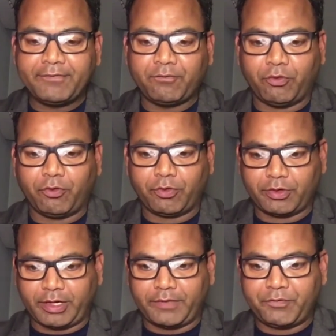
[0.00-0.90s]
for
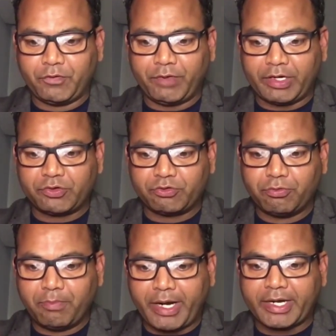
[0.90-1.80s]
if you want to
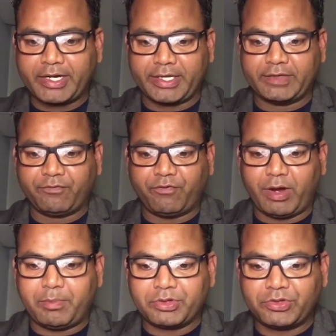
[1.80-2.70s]
market as a
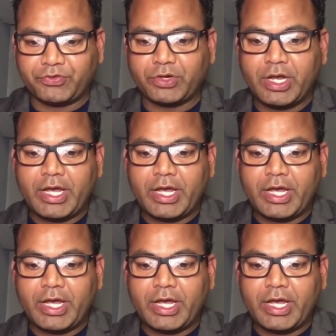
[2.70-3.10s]
pharmacist